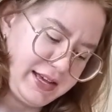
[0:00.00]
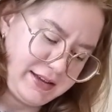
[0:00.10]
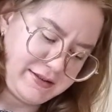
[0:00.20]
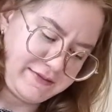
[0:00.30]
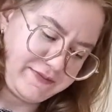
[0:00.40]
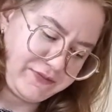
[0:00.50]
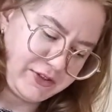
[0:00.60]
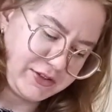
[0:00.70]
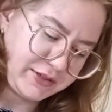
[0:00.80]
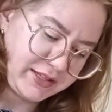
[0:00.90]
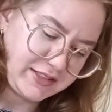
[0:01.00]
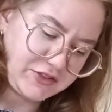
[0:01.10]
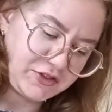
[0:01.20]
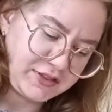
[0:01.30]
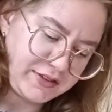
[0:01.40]
So this is
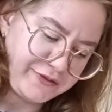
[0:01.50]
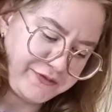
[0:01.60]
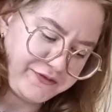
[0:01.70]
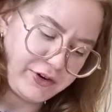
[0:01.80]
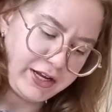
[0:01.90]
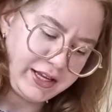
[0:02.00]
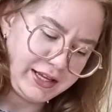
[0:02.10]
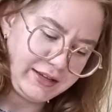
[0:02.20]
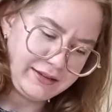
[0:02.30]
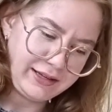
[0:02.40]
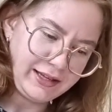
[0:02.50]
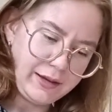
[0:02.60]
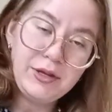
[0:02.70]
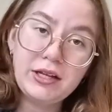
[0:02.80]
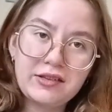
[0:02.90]
just a very, I
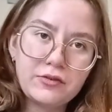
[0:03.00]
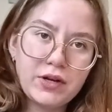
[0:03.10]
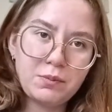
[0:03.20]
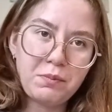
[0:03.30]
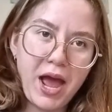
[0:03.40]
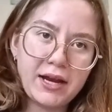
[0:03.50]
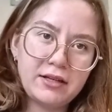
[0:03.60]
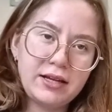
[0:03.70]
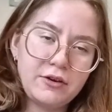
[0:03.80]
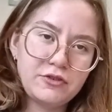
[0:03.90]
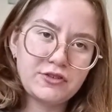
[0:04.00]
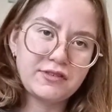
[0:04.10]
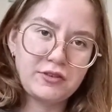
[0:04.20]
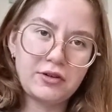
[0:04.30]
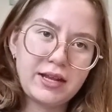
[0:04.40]
mean, it's a written pattern now, just
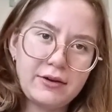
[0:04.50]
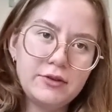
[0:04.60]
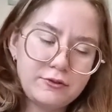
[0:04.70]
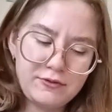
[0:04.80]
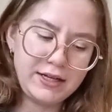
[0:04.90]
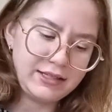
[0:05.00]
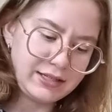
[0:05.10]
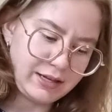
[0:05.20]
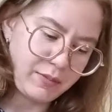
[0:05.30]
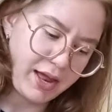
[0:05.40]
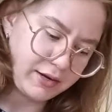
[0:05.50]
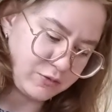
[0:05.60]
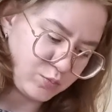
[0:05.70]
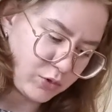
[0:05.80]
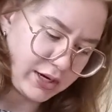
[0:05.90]
not how you would write a knitting
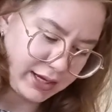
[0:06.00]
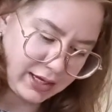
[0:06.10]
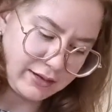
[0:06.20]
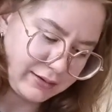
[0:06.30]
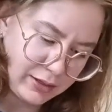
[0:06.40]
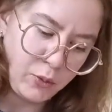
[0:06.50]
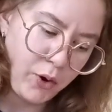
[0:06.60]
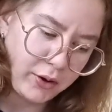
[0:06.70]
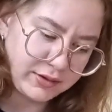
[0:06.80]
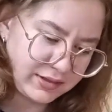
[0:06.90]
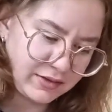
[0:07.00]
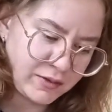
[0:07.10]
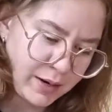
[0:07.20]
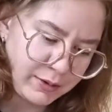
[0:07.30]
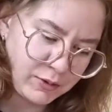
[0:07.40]
pattern, more like in words
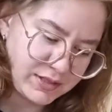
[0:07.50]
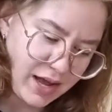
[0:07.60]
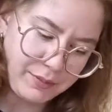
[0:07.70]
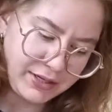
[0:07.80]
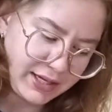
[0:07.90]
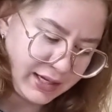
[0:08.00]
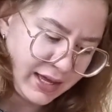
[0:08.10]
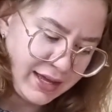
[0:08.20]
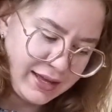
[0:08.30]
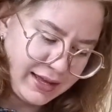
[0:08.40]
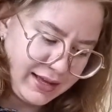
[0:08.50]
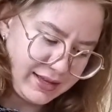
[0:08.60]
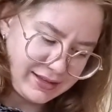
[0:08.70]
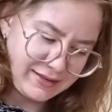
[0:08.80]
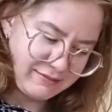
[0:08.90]
describing what's happening,
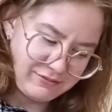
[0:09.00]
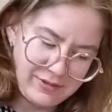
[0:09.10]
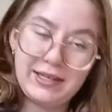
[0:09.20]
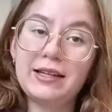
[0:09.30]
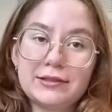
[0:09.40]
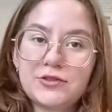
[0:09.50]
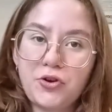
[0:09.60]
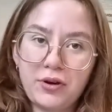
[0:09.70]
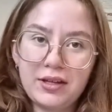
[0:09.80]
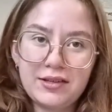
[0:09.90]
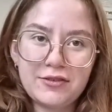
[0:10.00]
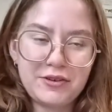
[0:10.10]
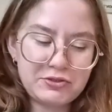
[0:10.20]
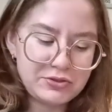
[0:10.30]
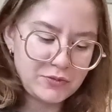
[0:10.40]
and little drawings of
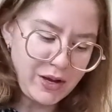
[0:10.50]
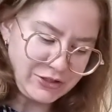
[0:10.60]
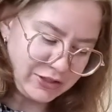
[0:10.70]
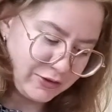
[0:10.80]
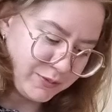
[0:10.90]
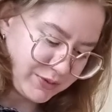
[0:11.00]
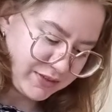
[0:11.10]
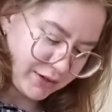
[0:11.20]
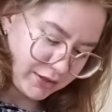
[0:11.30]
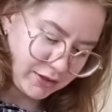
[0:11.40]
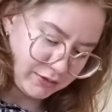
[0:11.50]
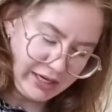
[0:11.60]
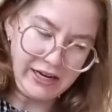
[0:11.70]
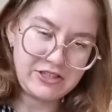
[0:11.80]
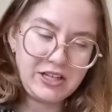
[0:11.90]
how to do magic loops. Very cute,
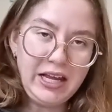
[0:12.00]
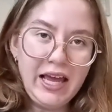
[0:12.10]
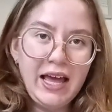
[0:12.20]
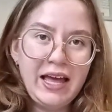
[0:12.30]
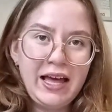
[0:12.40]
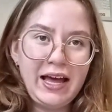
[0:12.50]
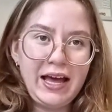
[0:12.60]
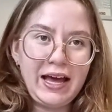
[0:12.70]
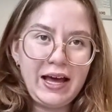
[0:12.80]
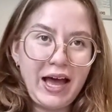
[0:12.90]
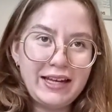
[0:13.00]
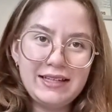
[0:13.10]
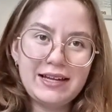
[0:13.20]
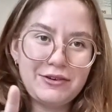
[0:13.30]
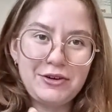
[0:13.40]
actually. I
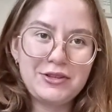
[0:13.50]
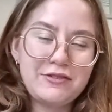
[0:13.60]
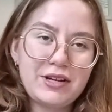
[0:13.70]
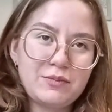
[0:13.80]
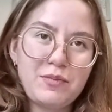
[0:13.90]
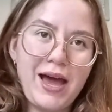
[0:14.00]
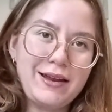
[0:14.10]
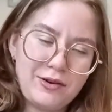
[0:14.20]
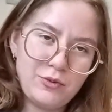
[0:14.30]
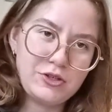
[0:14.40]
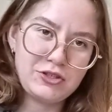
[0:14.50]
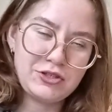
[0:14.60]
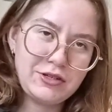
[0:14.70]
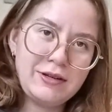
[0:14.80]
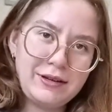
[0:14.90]
did download the written pattern, which